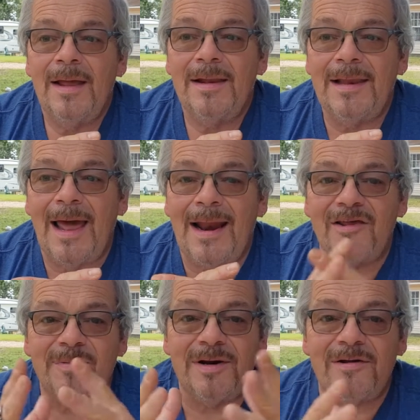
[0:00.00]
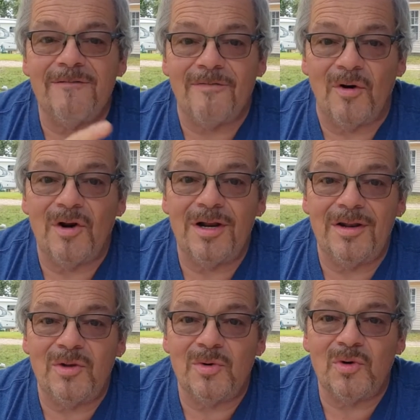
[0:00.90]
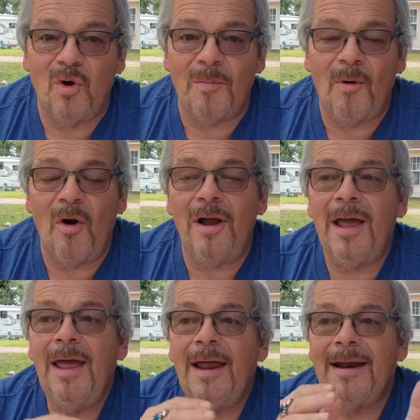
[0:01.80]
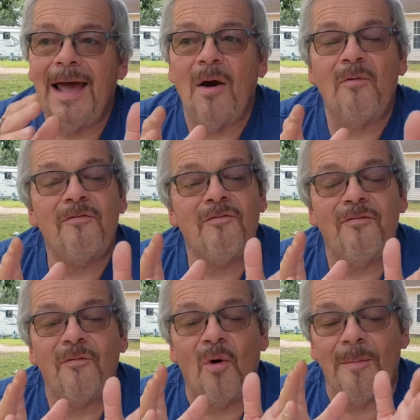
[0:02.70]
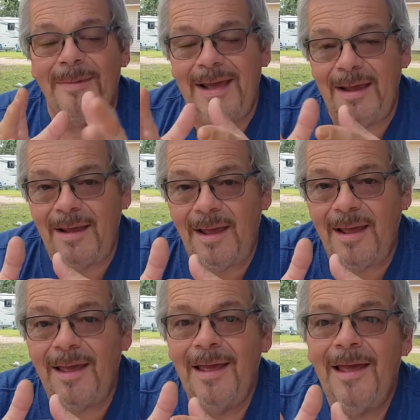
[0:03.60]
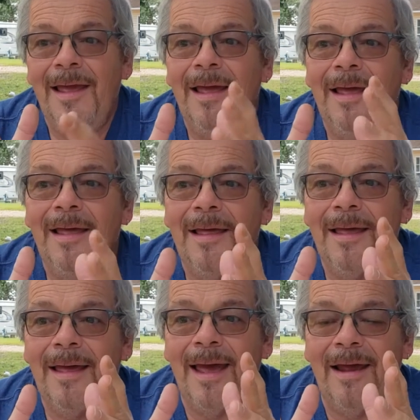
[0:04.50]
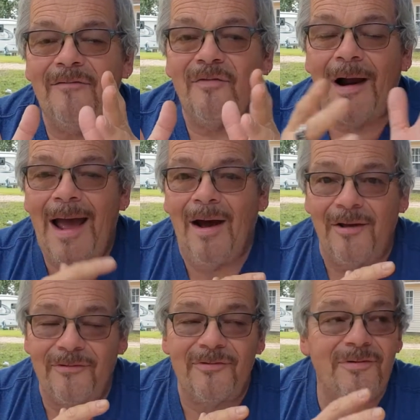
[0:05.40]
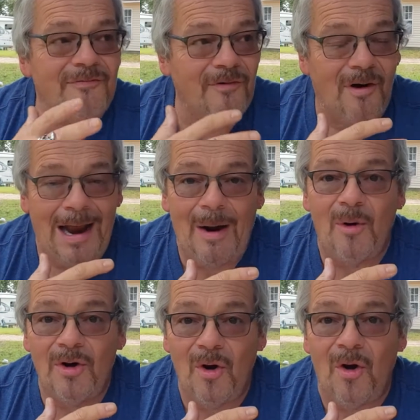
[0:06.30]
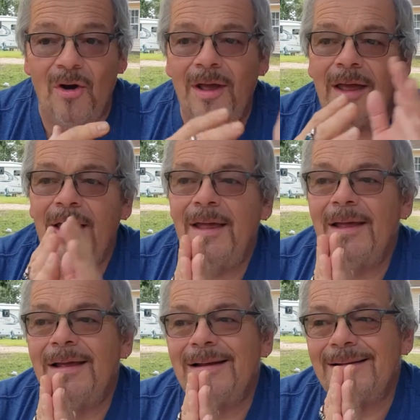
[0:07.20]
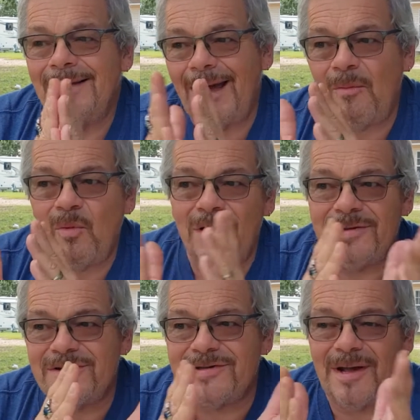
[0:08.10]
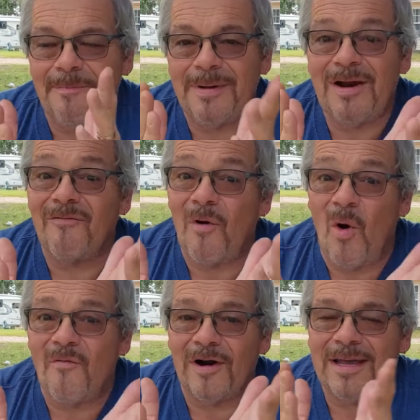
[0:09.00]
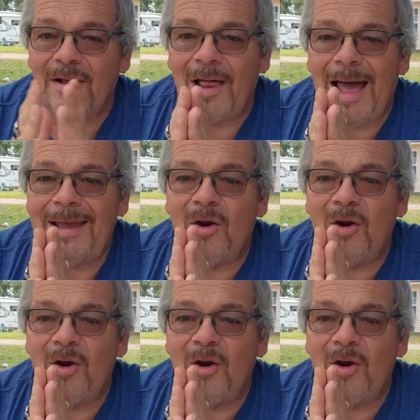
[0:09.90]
that has been converted into a dog park. Now, for me and for us, for our dog, that was a bit of overkill. I